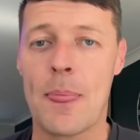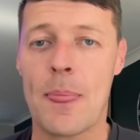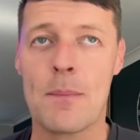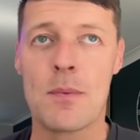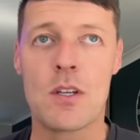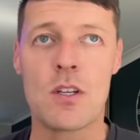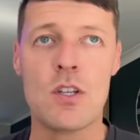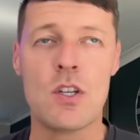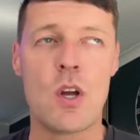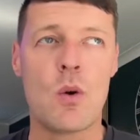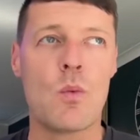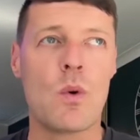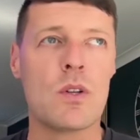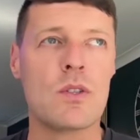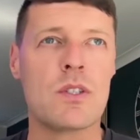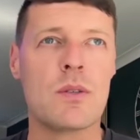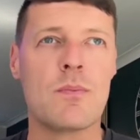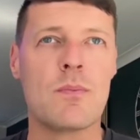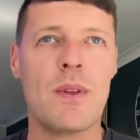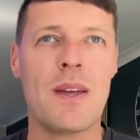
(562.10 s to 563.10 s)
You don't
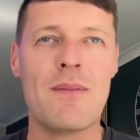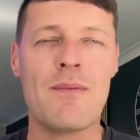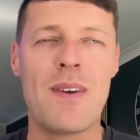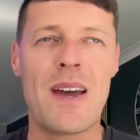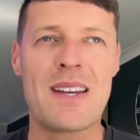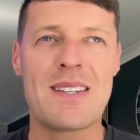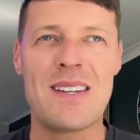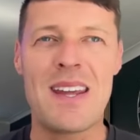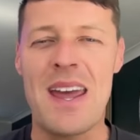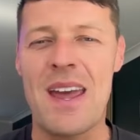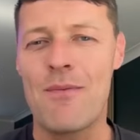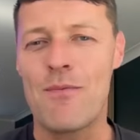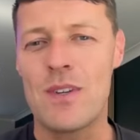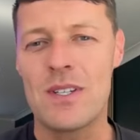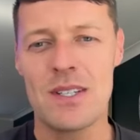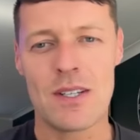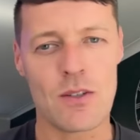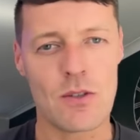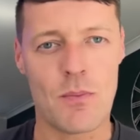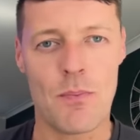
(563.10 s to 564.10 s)
want to invest every
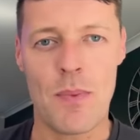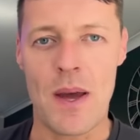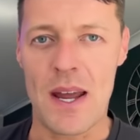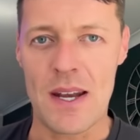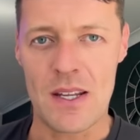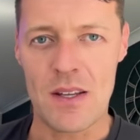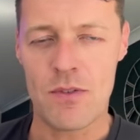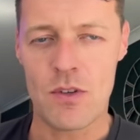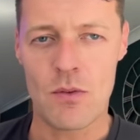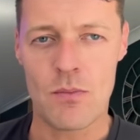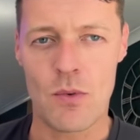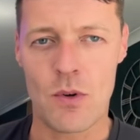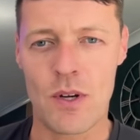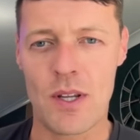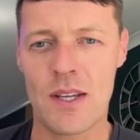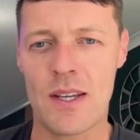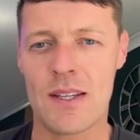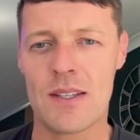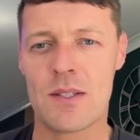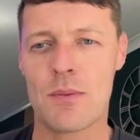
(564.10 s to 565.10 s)
single penny of your
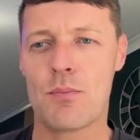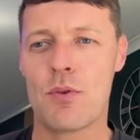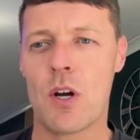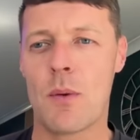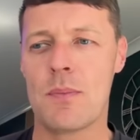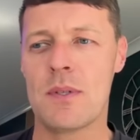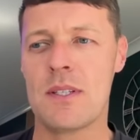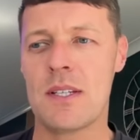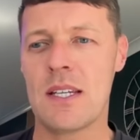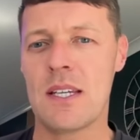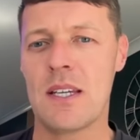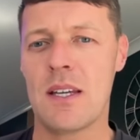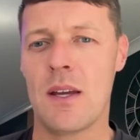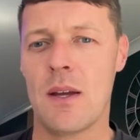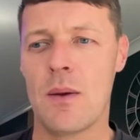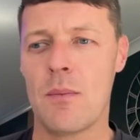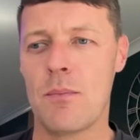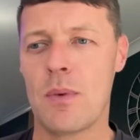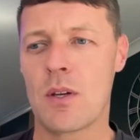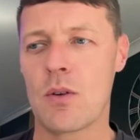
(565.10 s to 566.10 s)
money into property,
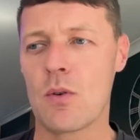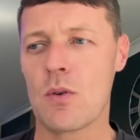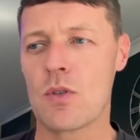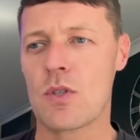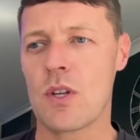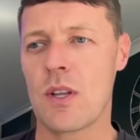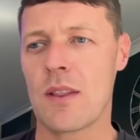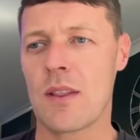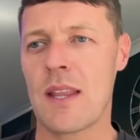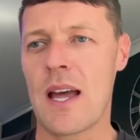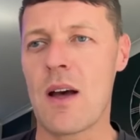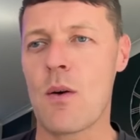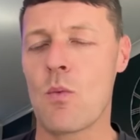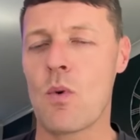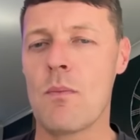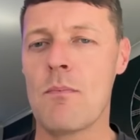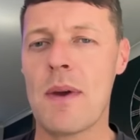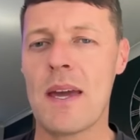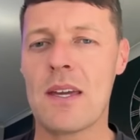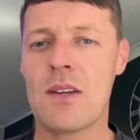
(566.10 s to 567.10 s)
because that
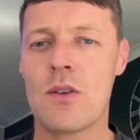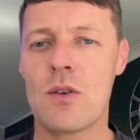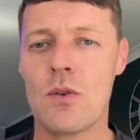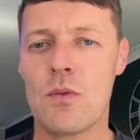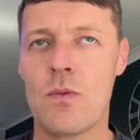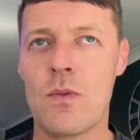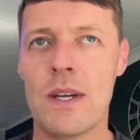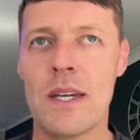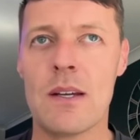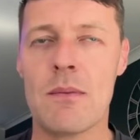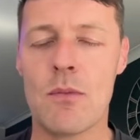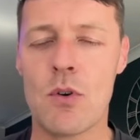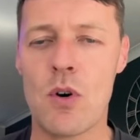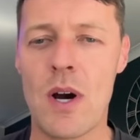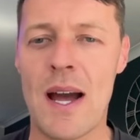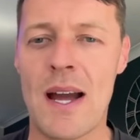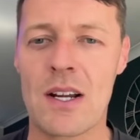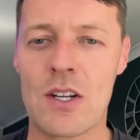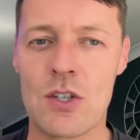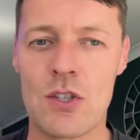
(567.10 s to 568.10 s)
will make you feel more
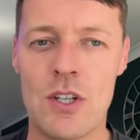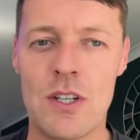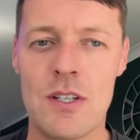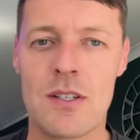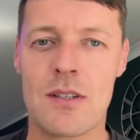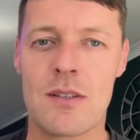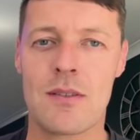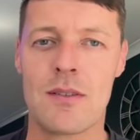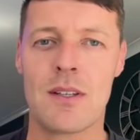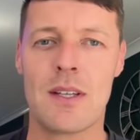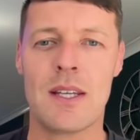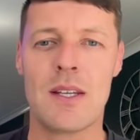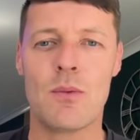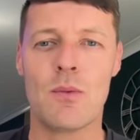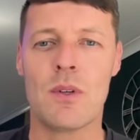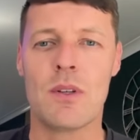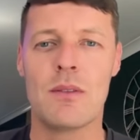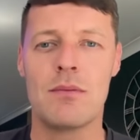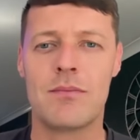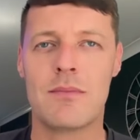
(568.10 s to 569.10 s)
anxious. It
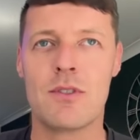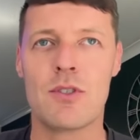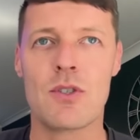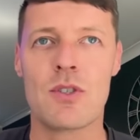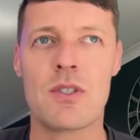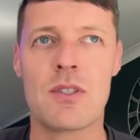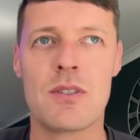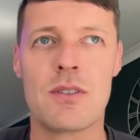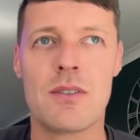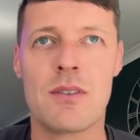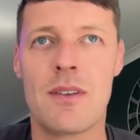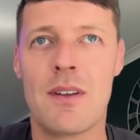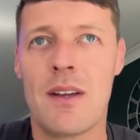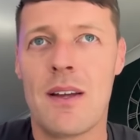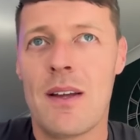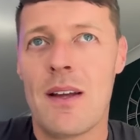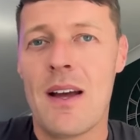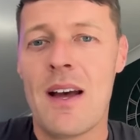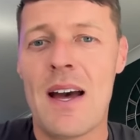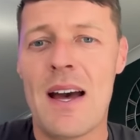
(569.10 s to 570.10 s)
will just
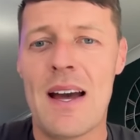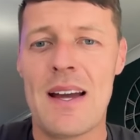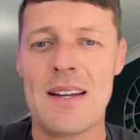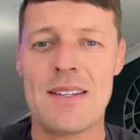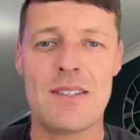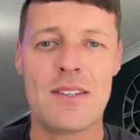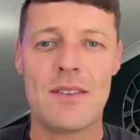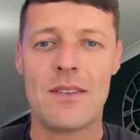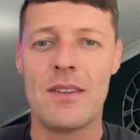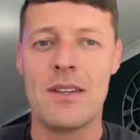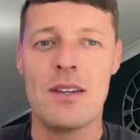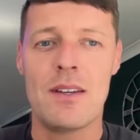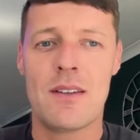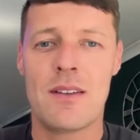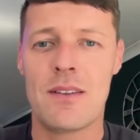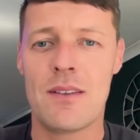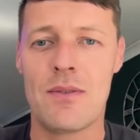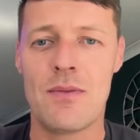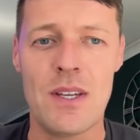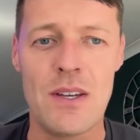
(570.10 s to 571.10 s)
heighten
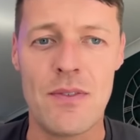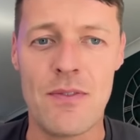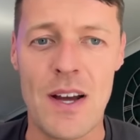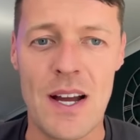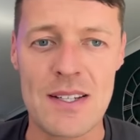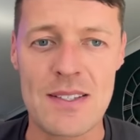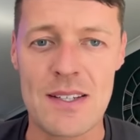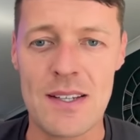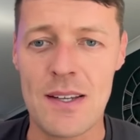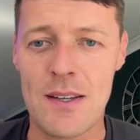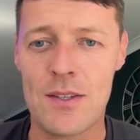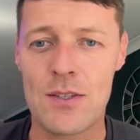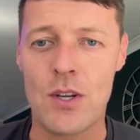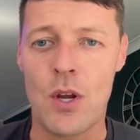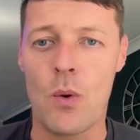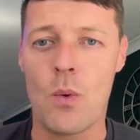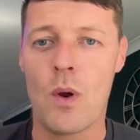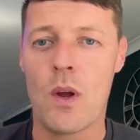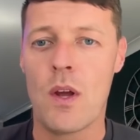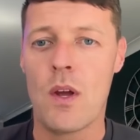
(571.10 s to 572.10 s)
the fear factor.
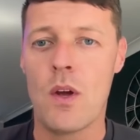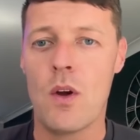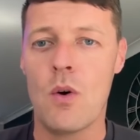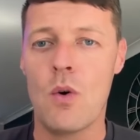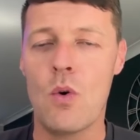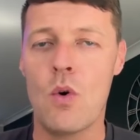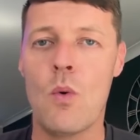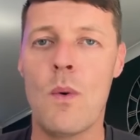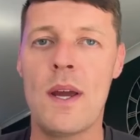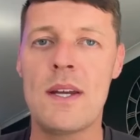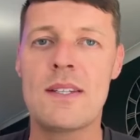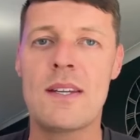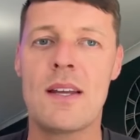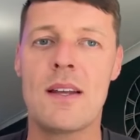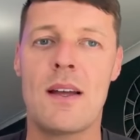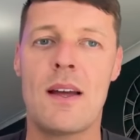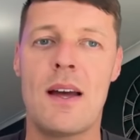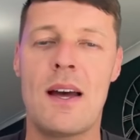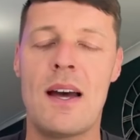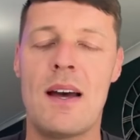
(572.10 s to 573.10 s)
So always
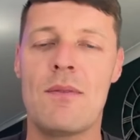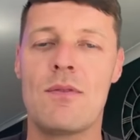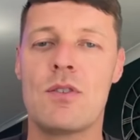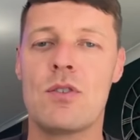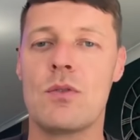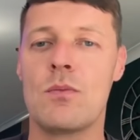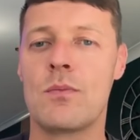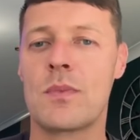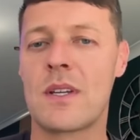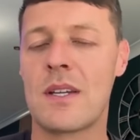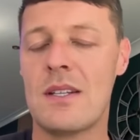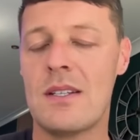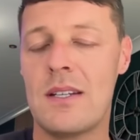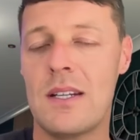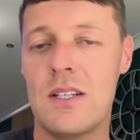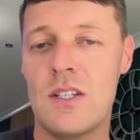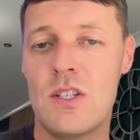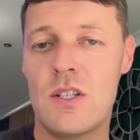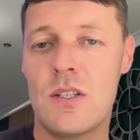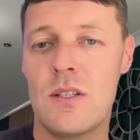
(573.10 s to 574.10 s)
have some
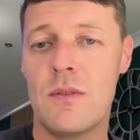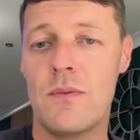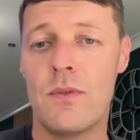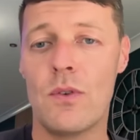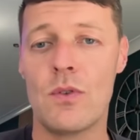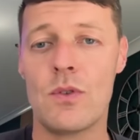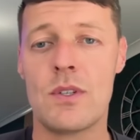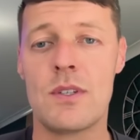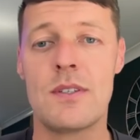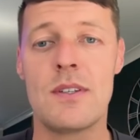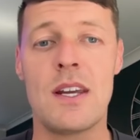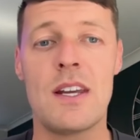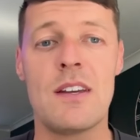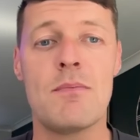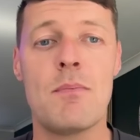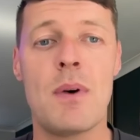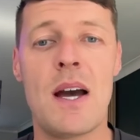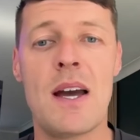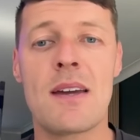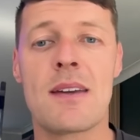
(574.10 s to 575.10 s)
contingency funds
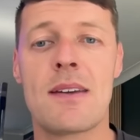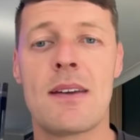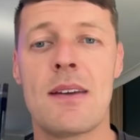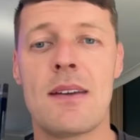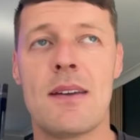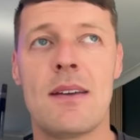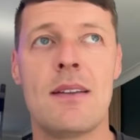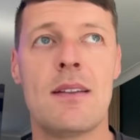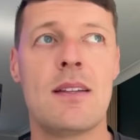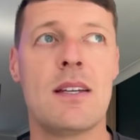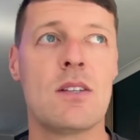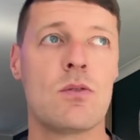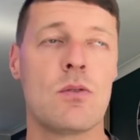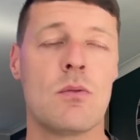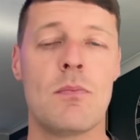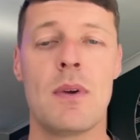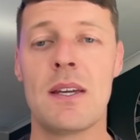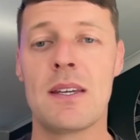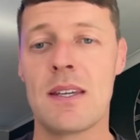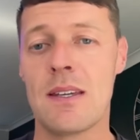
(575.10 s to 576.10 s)
saved back. This will
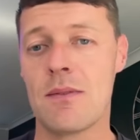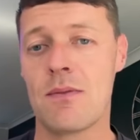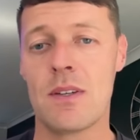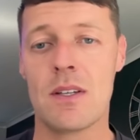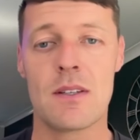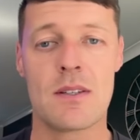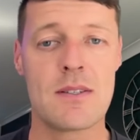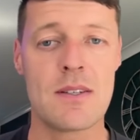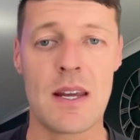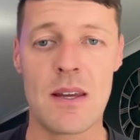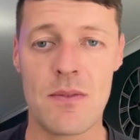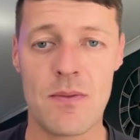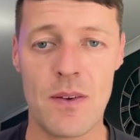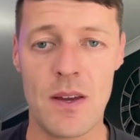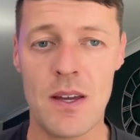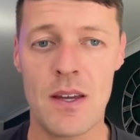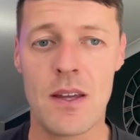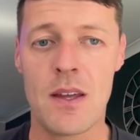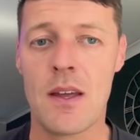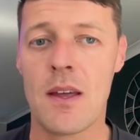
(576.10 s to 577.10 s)
make it feel
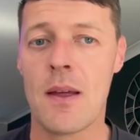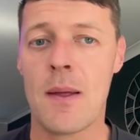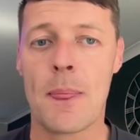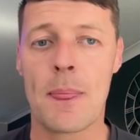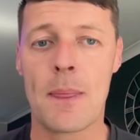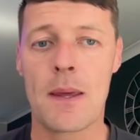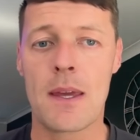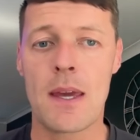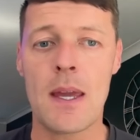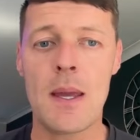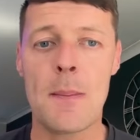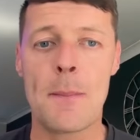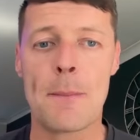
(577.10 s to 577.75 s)
safer. Okay.